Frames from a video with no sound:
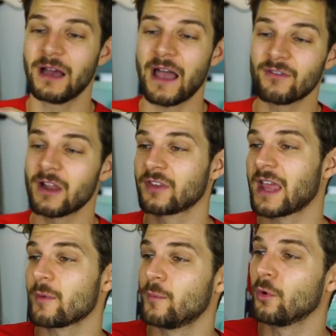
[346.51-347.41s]
I haven't loved a
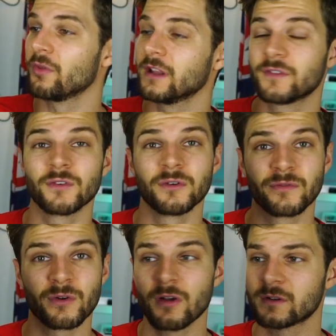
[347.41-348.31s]
camera more than this
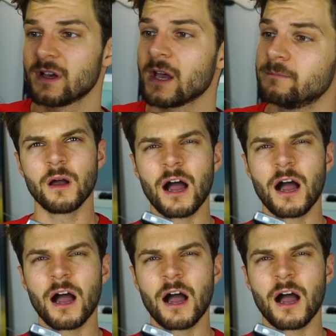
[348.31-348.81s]
for a long time.